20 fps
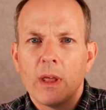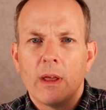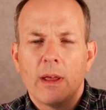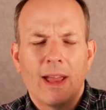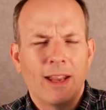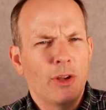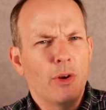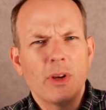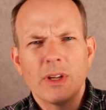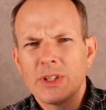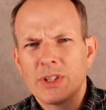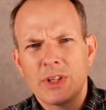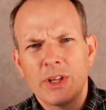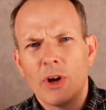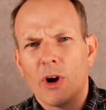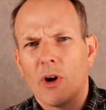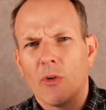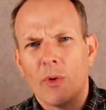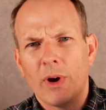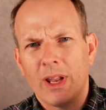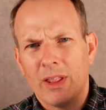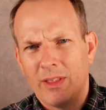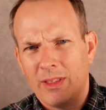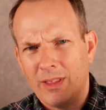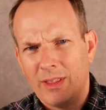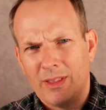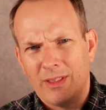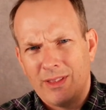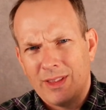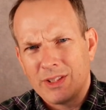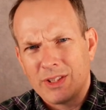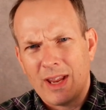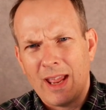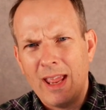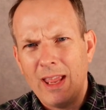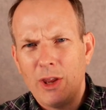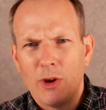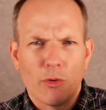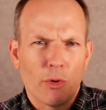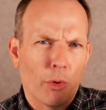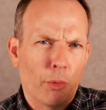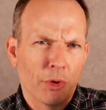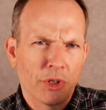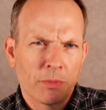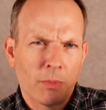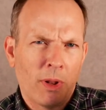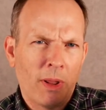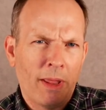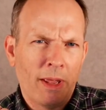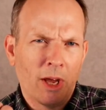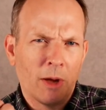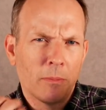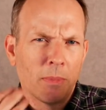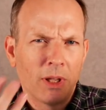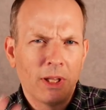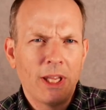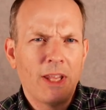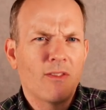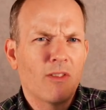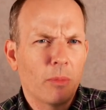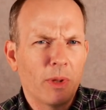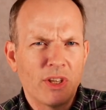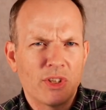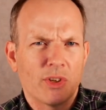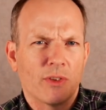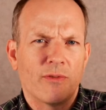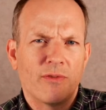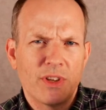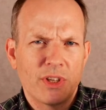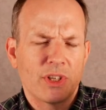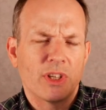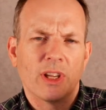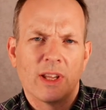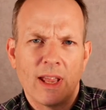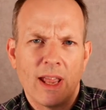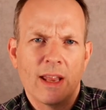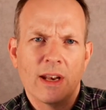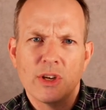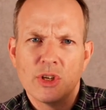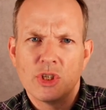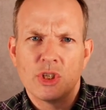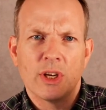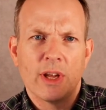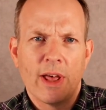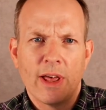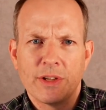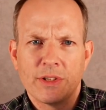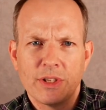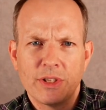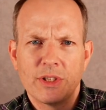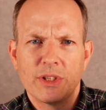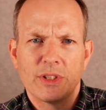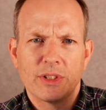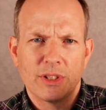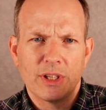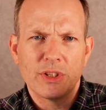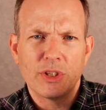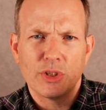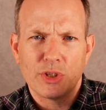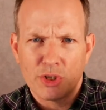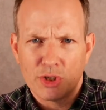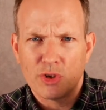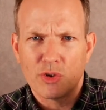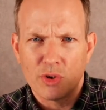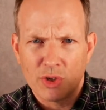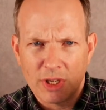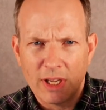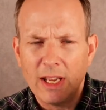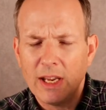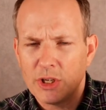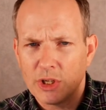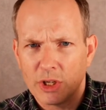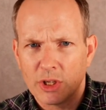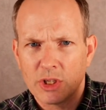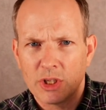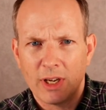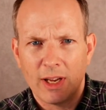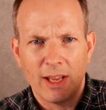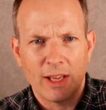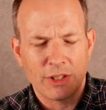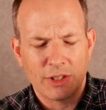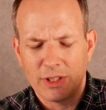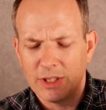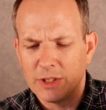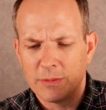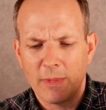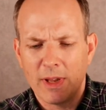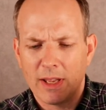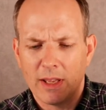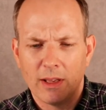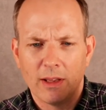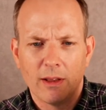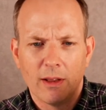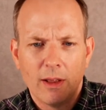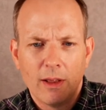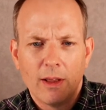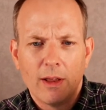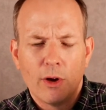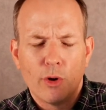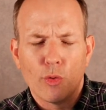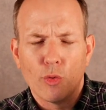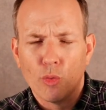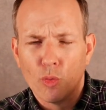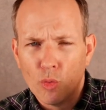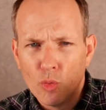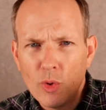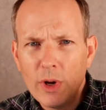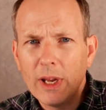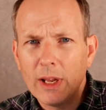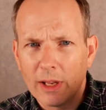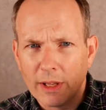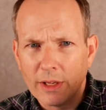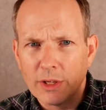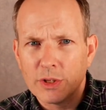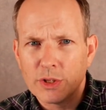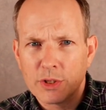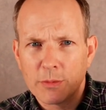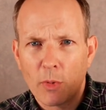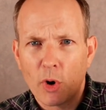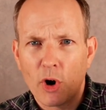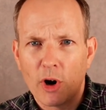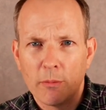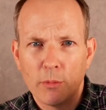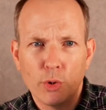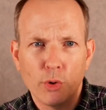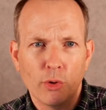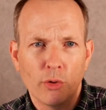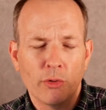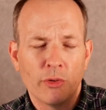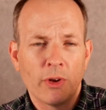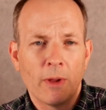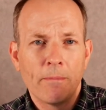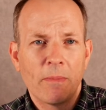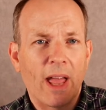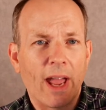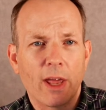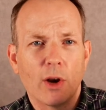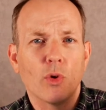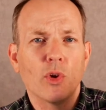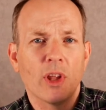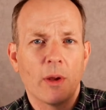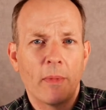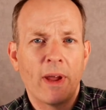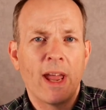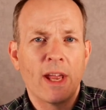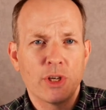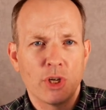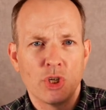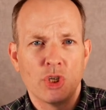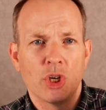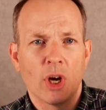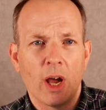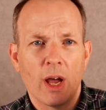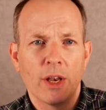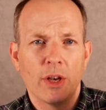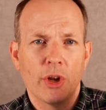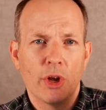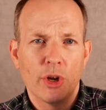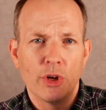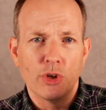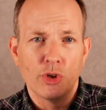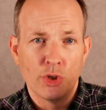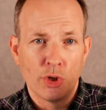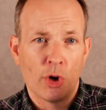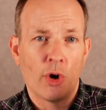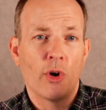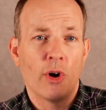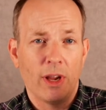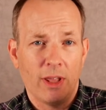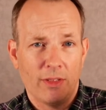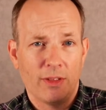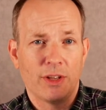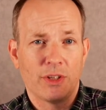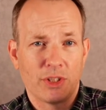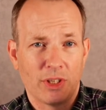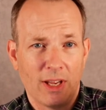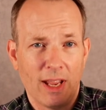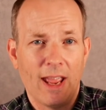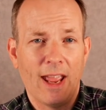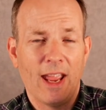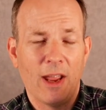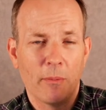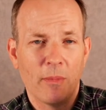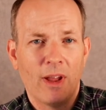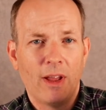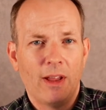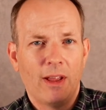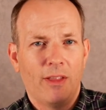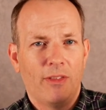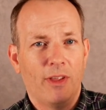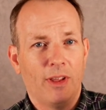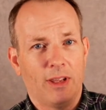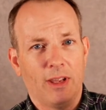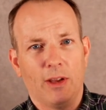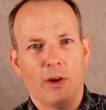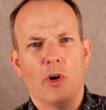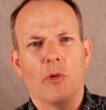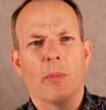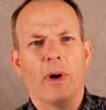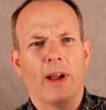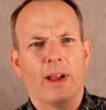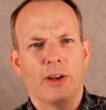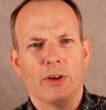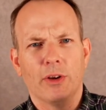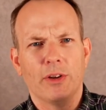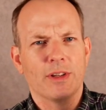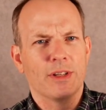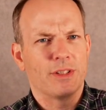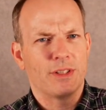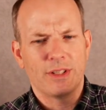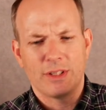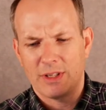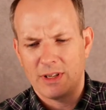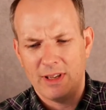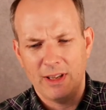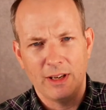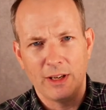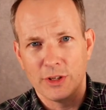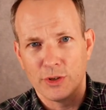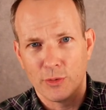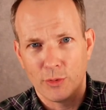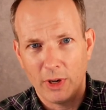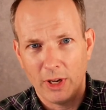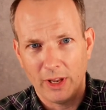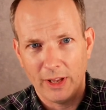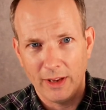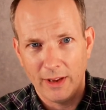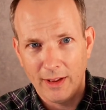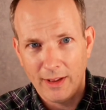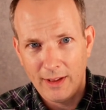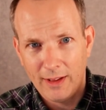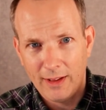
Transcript: And you can see already this eight-year-old is playing unbelievably sophisticated chess. This is, this is strategic chess, and he's making really smart moves. I can only imagine John Nunn during this game thinking, oh my goodness, this kid is really